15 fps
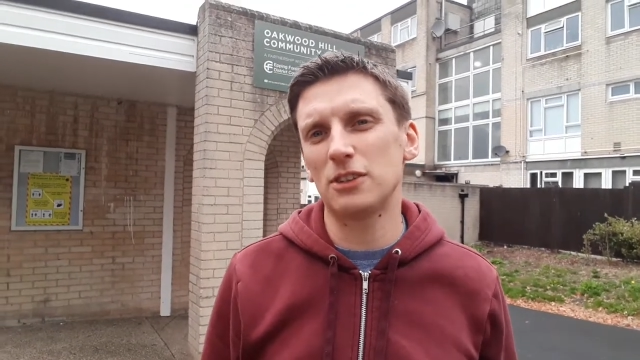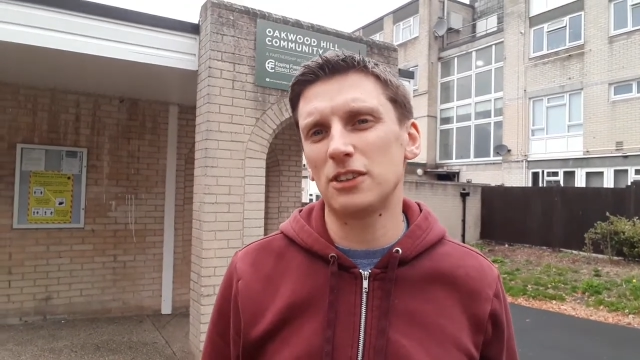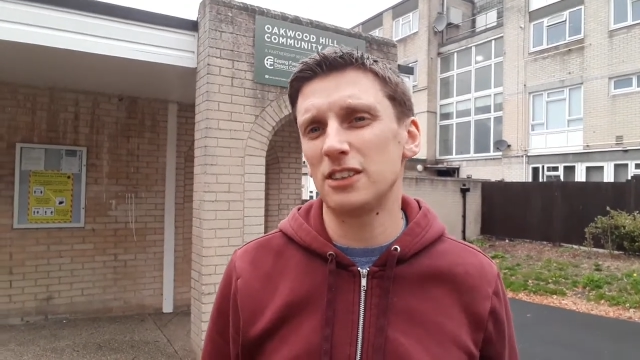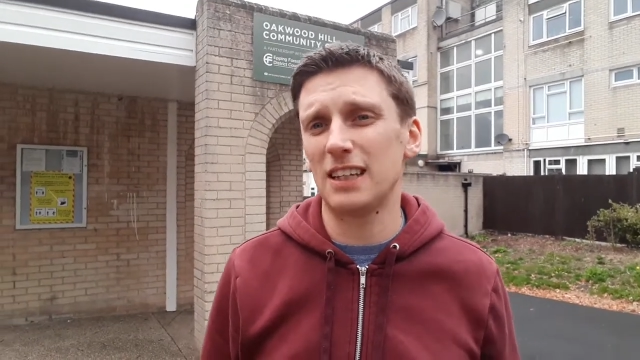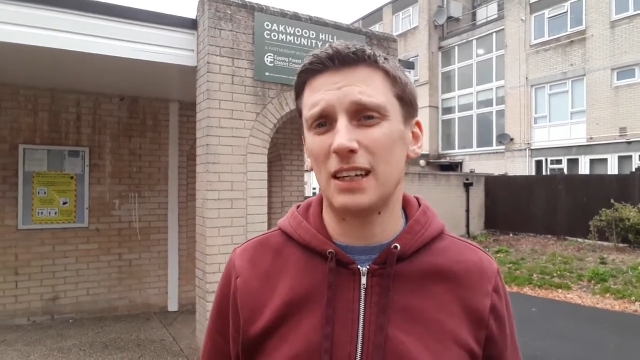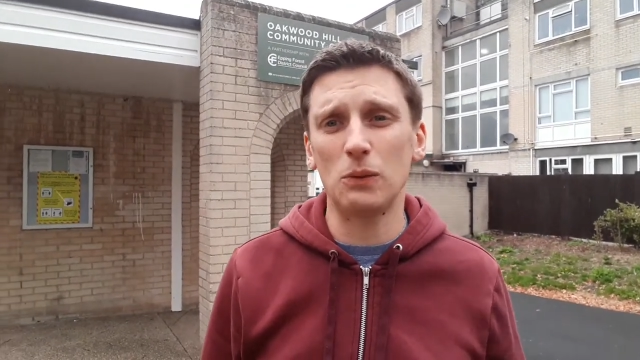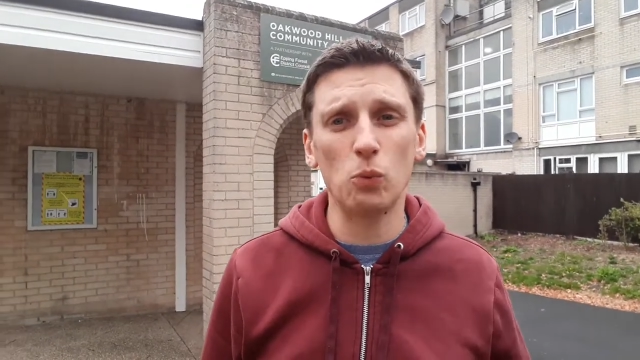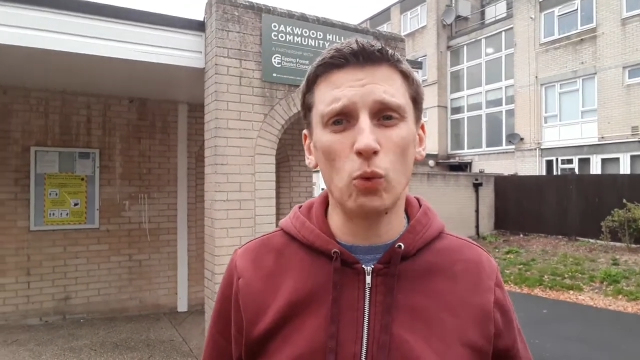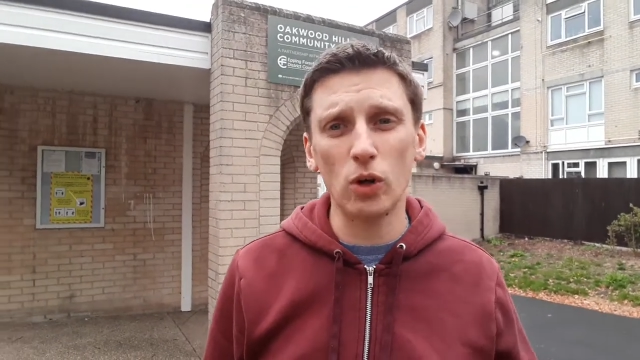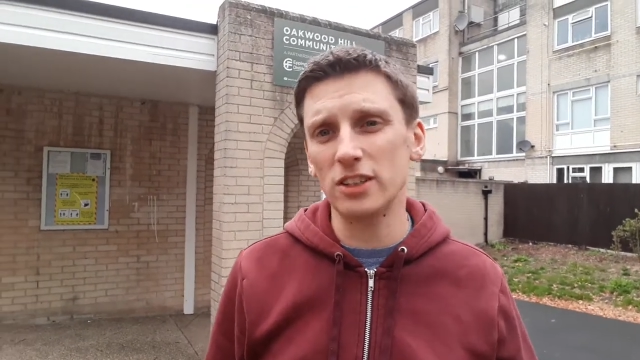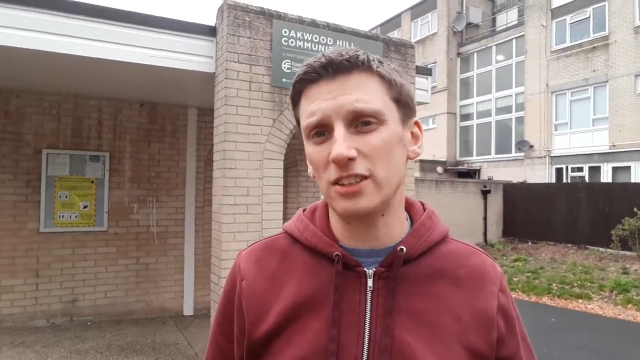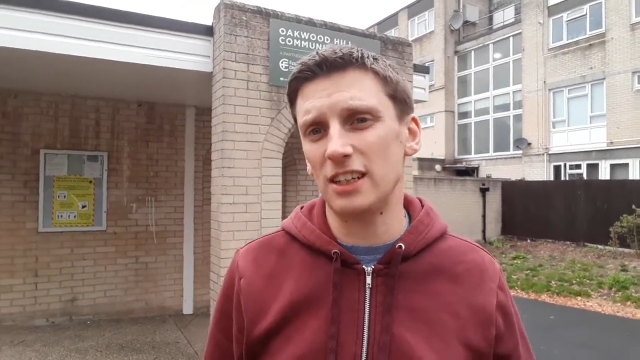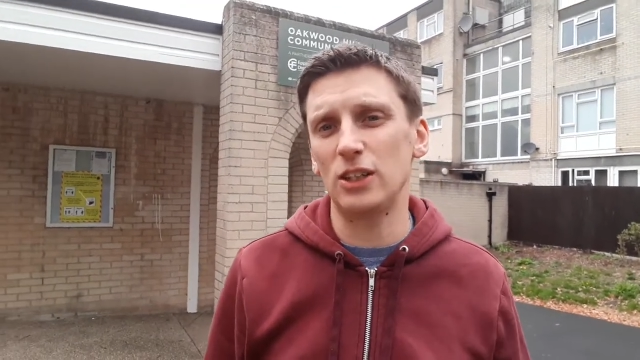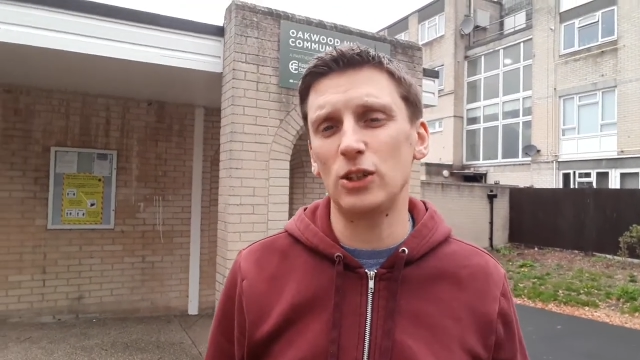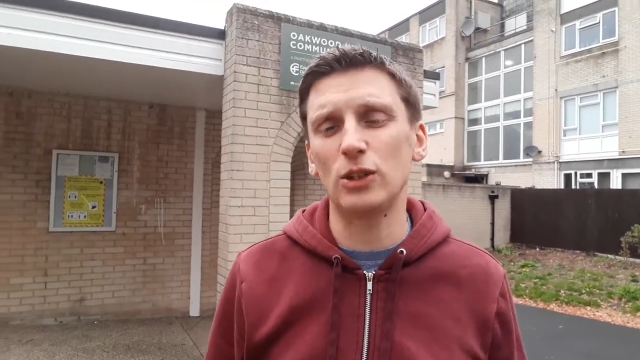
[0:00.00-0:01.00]
to say what
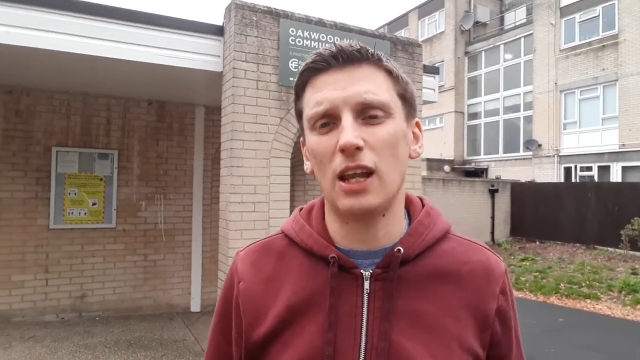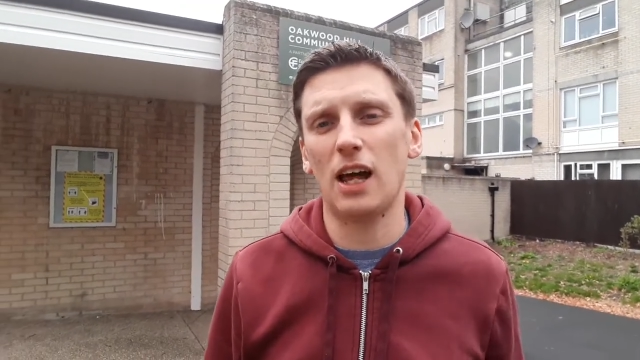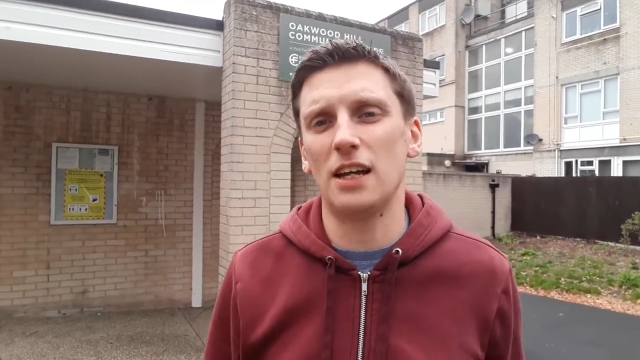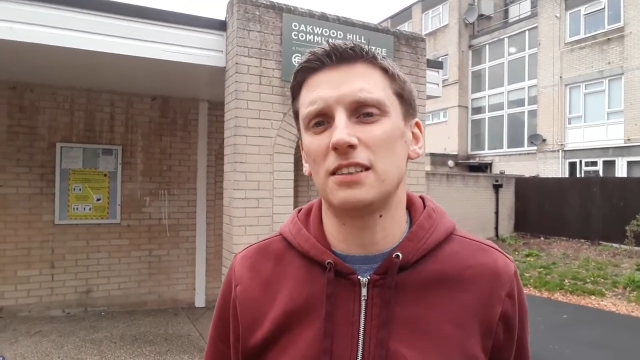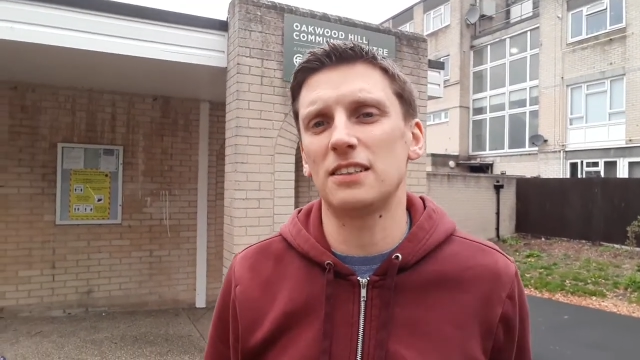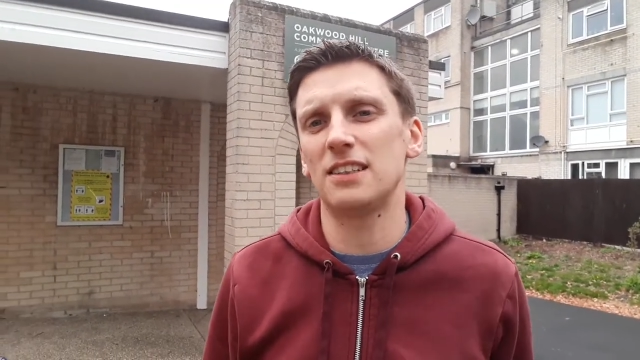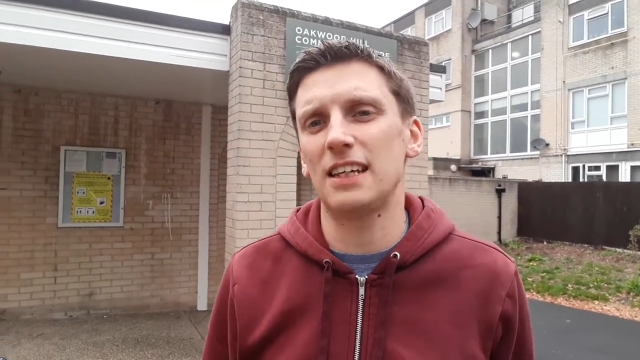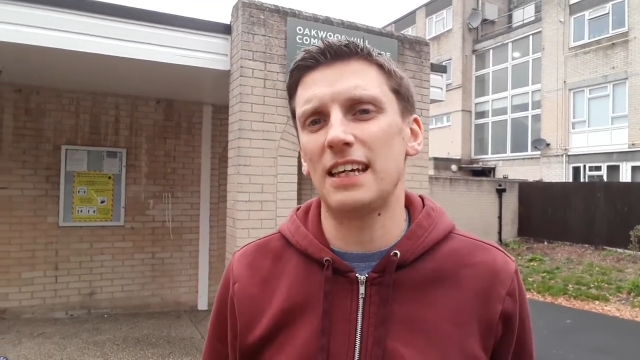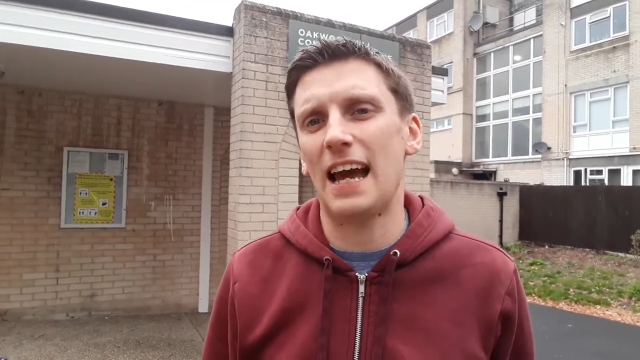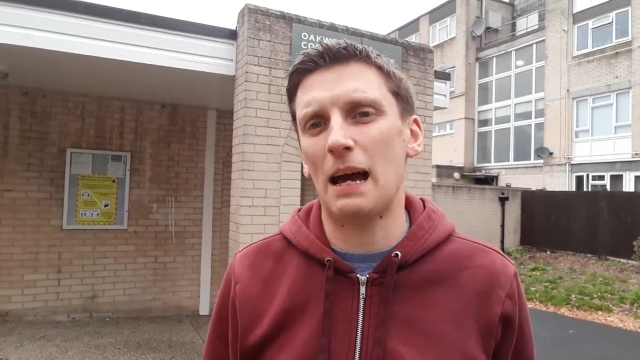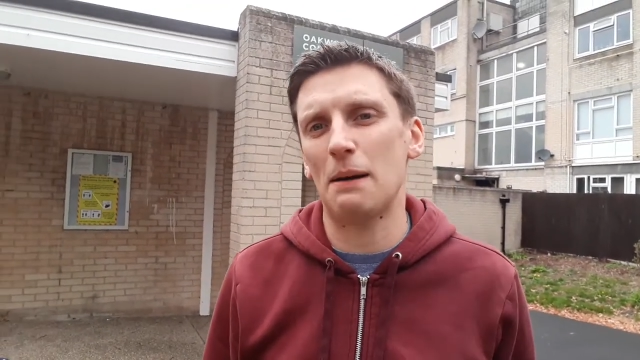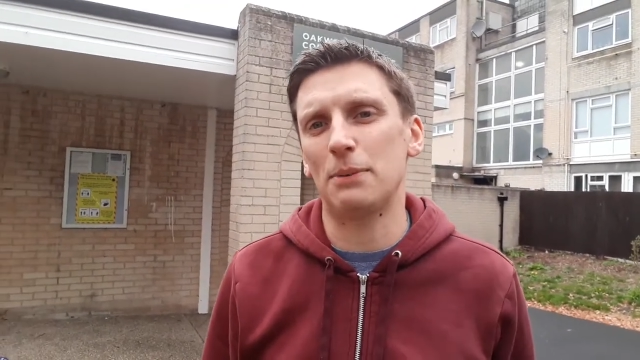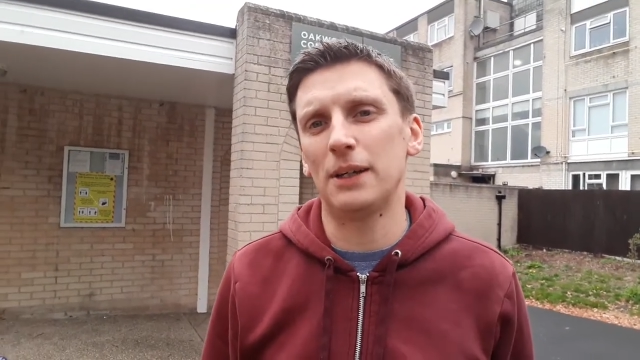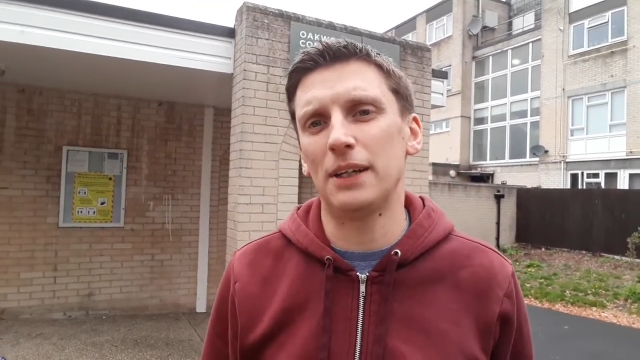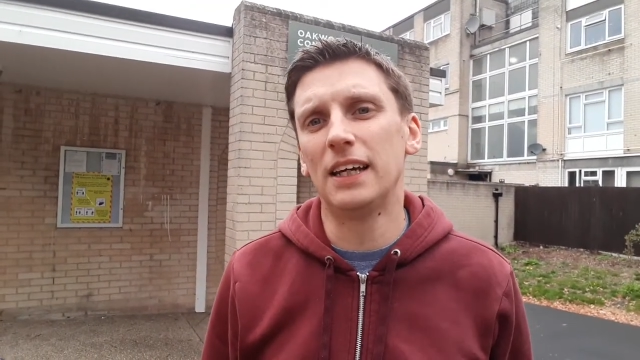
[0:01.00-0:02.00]
is it you'd like to see happen